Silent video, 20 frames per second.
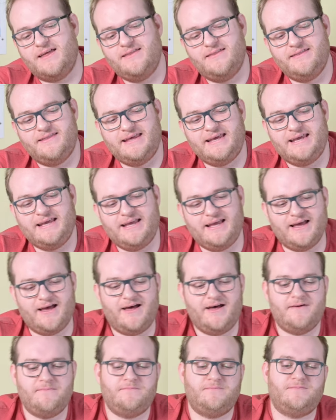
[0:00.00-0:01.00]

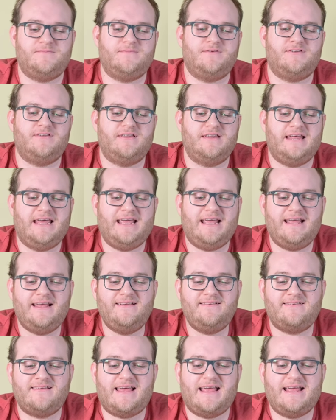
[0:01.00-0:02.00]
It
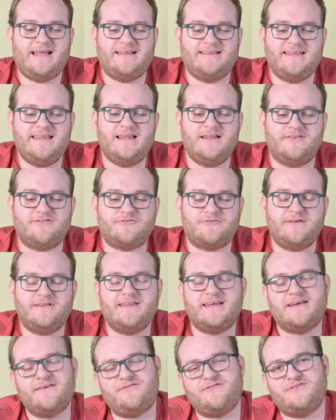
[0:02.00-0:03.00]
is a little screen
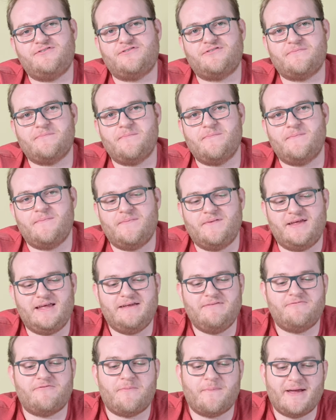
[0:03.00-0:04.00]
that gives you some
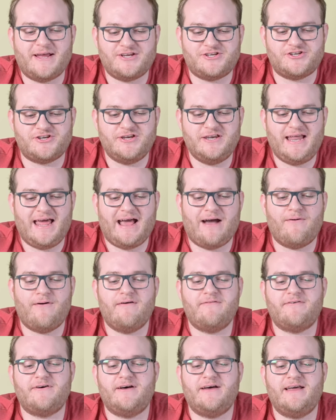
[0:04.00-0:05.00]
information.
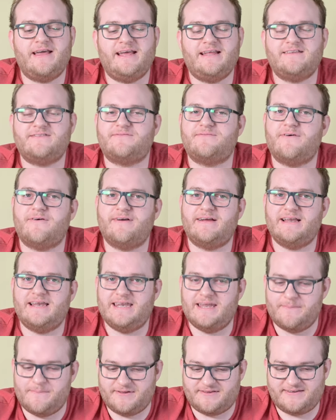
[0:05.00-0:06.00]
However, it's very
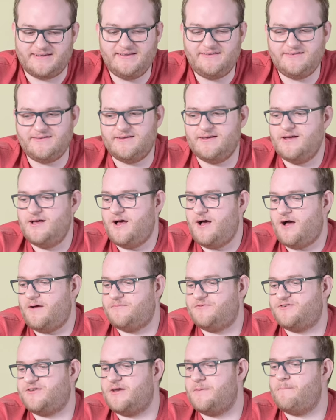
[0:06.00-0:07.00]
limited.
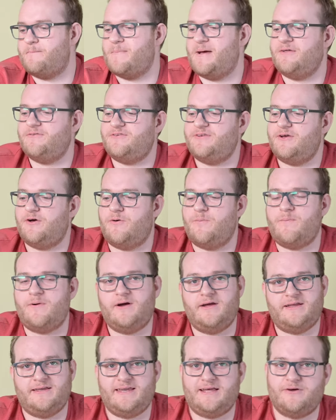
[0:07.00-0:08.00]
I'm just gonna mount it on
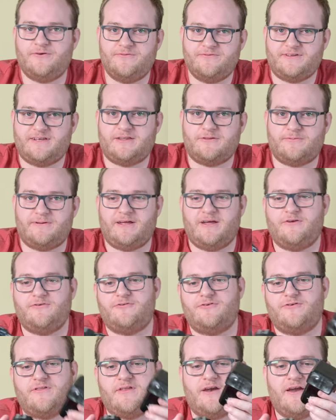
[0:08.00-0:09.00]
my Nikon
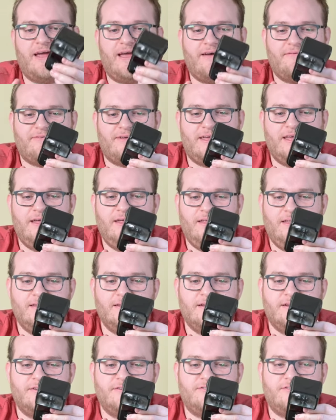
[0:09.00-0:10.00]
D300 that I have here,
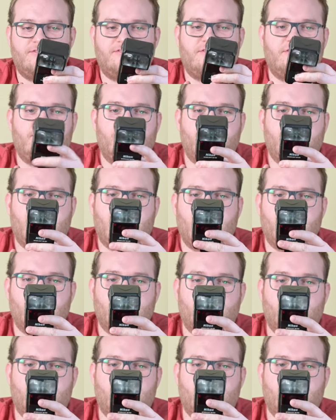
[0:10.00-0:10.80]
just so that we get the